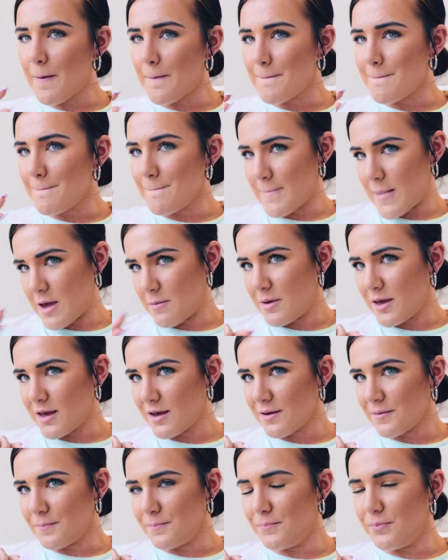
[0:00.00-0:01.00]

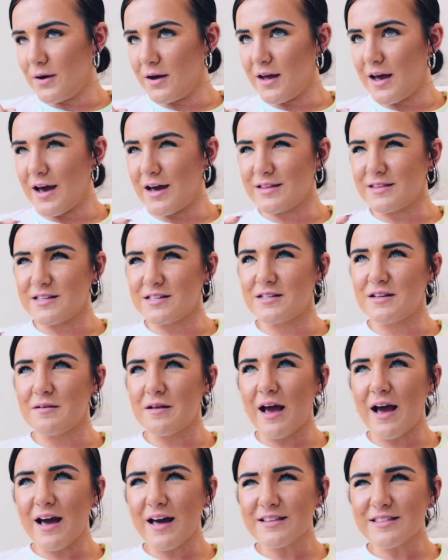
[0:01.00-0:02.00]
Maybe. But at
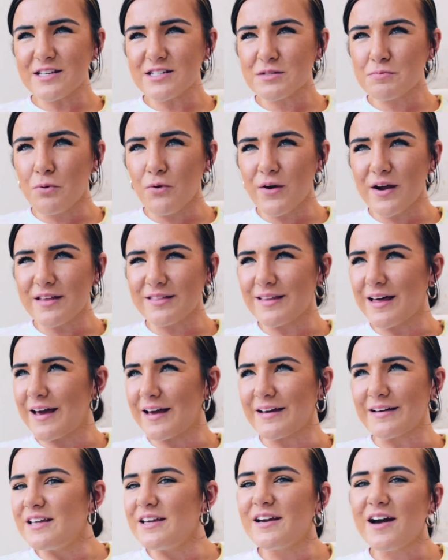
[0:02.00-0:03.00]
this point,
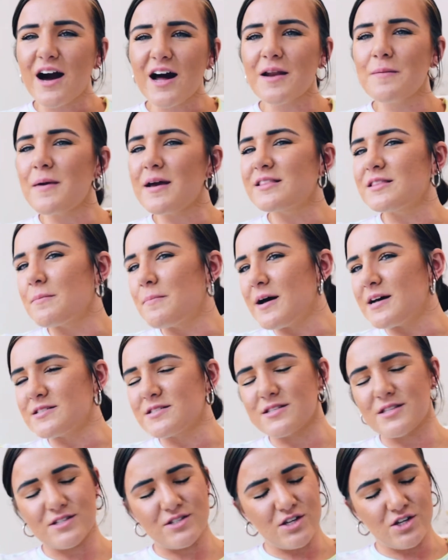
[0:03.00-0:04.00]
like, you gotta make the best
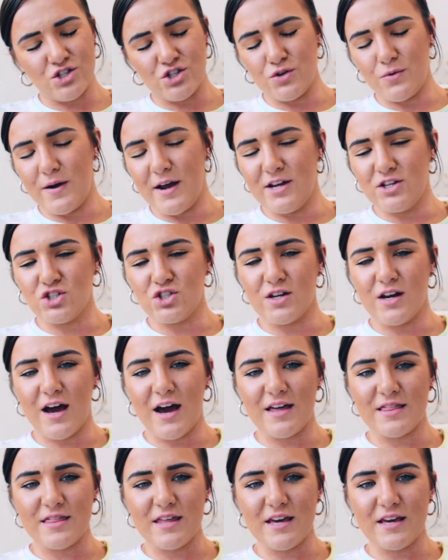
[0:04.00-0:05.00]
of the situation.
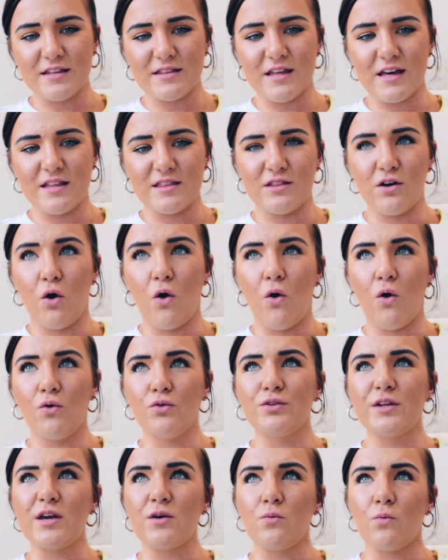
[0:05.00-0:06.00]
I think that the
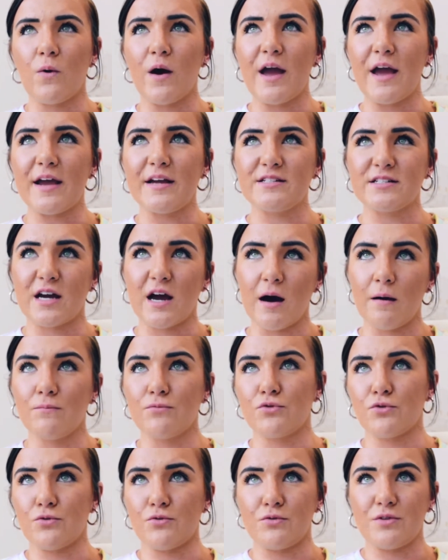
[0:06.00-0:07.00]
only way to
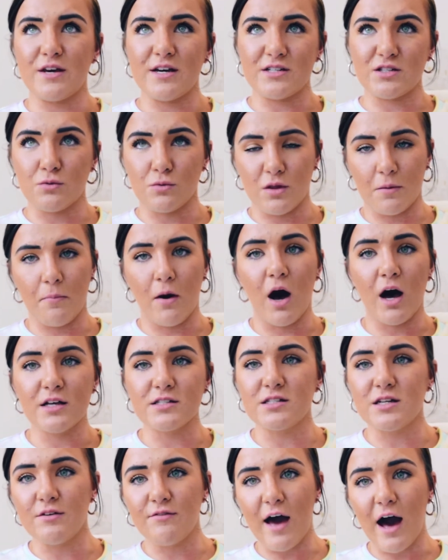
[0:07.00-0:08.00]
come through this with a
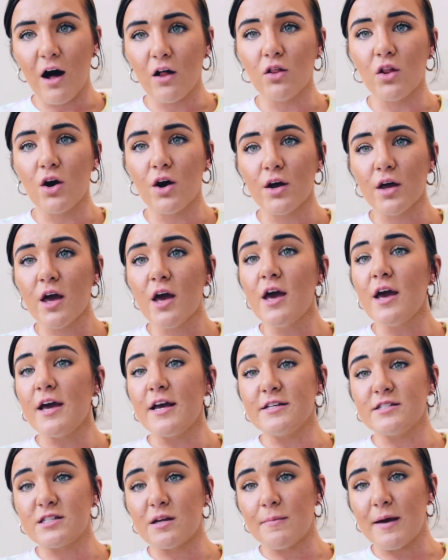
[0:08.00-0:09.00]
positive outlook
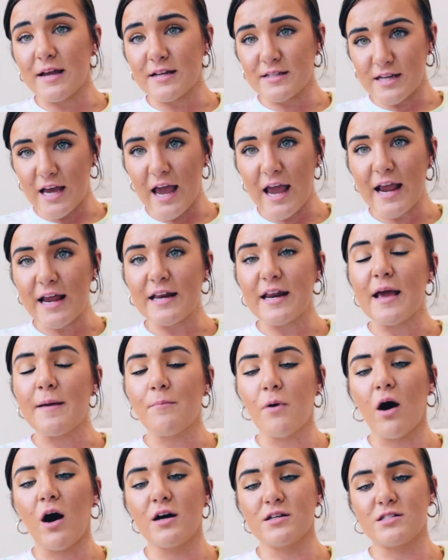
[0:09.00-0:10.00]
is to maintain a
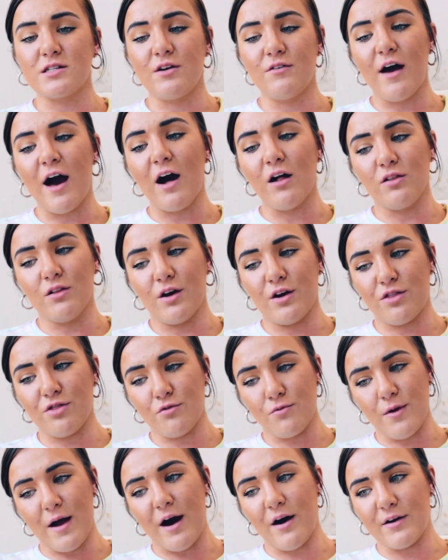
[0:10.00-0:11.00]
positive outlook
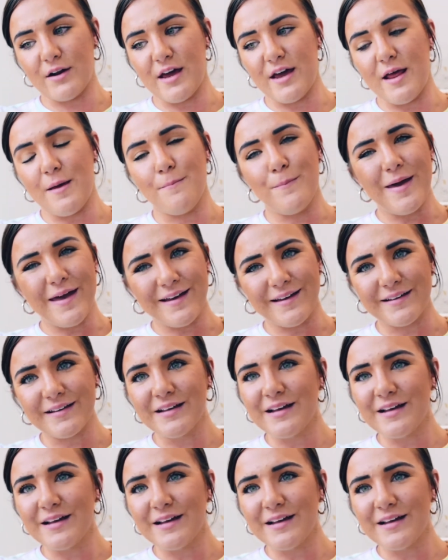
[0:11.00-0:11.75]
throughout it and